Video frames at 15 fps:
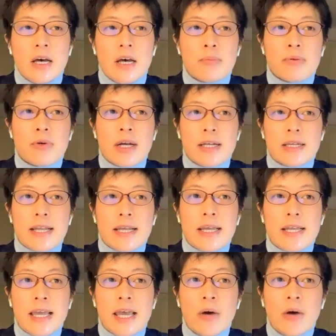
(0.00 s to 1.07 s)
a product that
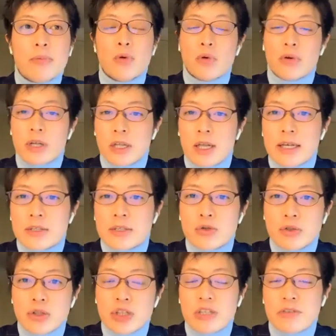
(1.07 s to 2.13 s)
can help your clients to
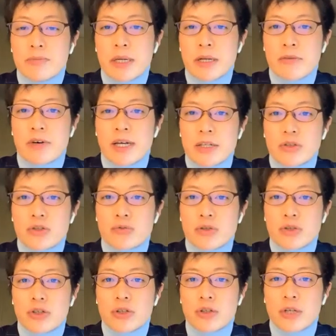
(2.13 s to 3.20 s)
achieve better financial
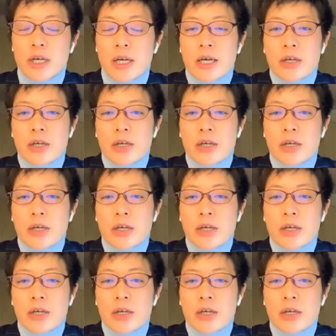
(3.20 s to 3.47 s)
return,